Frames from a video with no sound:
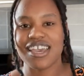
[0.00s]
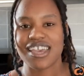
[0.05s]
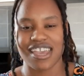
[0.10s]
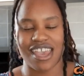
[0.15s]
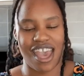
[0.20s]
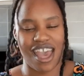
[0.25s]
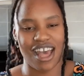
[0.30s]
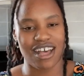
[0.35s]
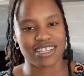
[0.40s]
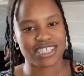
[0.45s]

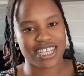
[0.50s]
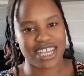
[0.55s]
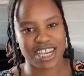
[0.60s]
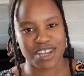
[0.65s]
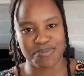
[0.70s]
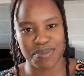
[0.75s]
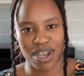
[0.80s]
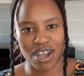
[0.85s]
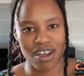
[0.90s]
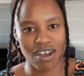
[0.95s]
Yeah, I was
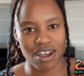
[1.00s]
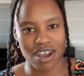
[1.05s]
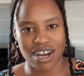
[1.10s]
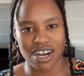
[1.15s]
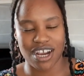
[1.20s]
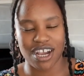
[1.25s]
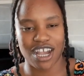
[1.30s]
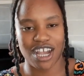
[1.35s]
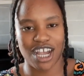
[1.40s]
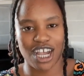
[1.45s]
getting my
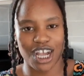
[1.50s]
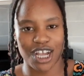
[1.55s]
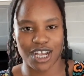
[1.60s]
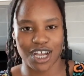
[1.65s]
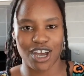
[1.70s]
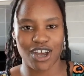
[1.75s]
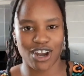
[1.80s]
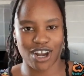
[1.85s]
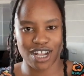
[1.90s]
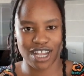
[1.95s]
car
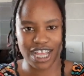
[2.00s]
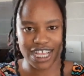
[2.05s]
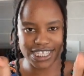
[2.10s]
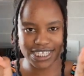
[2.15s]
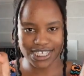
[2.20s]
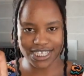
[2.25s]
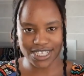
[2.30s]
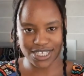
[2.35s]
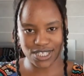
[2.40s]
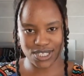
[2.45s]

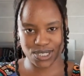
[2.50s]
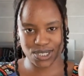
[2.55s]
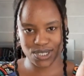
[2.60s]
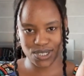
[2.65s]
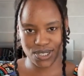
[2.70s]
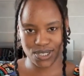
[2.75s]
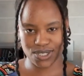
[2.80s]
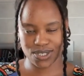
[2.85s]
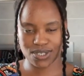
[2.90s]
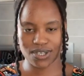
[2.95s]

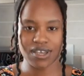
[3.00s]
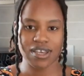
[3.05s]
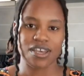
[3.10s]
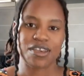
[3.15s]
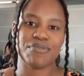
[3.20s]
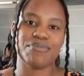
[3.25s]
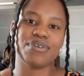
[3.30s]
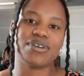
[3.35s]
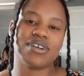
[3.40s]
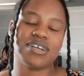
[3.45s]
license
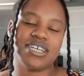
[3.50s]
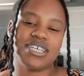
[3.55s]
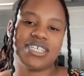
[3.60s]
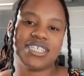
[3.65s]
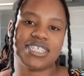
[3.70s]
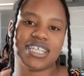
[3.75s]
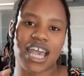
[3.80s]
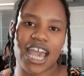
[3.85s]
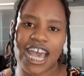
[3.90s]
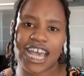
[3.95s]

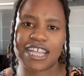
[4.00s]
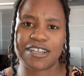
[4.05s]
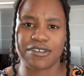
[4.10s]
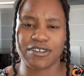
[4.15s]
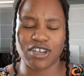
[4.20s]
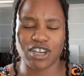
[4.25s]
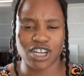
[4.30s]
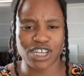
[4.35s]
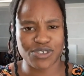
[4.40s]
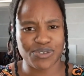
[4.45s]
because
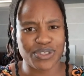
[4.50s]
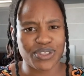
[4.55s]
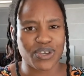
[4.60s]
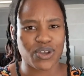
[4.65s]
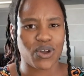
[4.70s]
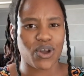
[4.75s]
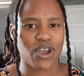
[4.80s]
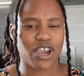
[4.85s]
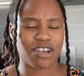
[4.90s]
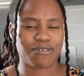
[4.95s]
I'd learned with a
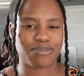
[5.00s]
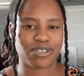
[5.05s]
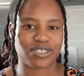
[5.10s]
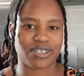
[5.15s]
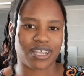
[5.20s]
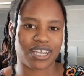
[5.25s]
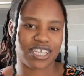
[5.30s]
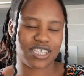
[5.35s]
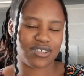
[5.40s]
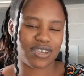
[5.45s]
car in Botswana,